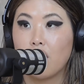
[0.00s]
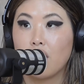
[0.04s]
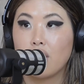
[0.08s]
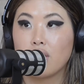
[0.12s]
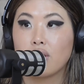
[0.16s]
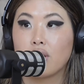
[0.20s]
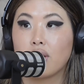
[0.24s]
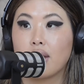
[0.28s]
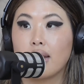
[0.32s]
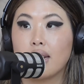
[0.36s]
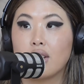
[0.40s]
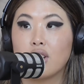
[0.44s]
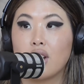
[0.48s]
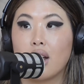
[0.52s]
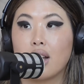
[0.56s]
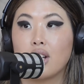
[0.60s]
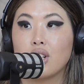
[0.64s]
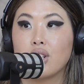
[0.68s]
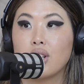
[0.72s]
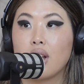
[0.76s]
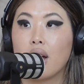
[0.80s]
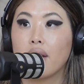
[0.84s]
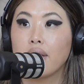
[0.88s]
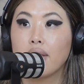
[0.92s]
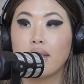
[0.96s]
So they
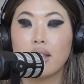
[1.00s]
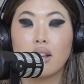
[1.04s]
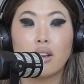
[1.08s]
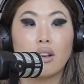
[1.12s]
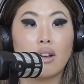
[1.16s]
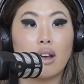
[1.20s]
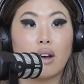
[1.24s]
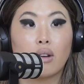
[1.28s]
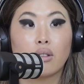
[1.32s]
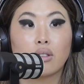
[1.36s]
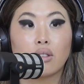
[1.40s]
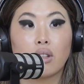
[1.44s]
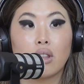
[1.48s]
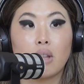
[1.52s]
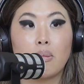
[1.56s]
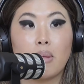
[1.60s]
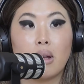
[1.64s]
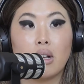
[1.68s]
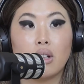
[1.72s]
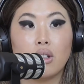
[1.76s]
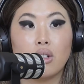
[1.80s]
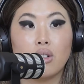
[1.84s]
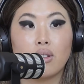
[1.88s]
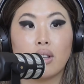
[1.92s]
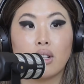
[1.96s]
changed nothing else on the
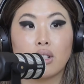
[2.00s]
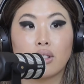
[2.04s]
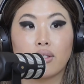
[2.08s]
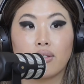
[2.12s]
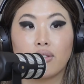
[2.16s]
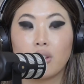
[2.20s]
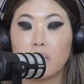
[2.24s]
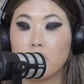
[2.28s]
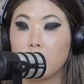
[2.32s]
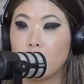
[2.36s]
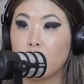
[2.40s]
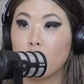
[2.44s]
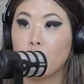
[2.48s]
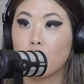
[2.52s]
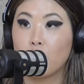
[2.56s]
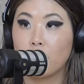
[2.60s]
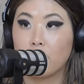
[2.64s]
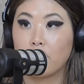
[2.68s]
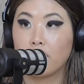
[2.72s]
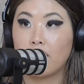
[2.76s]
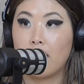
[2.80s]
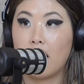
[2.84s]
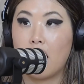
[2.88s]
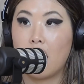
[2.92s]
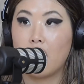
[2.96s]
menu. They just flipped the order
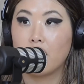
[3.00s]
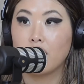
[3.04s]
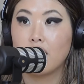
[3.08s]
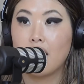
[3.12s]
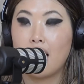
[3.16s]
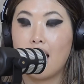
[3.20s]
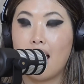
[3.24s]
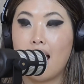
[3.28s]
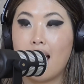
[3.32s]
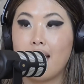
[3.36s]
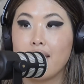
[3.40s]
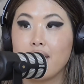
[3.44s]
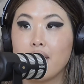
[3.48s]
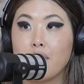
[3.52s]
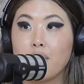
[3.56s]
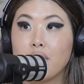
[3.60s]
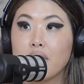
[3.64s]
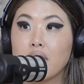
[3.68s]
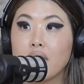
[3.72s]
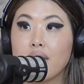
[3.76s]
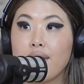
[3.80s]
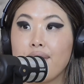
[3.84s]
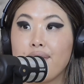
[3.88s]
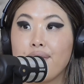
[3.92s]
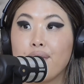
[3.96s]
around. And then
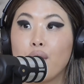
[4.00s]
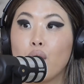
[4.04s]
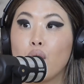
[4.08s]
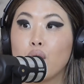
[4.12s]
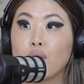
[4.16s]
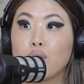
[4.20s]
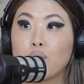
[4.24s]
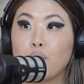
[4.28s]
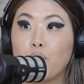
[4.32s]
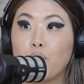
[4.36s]
within the first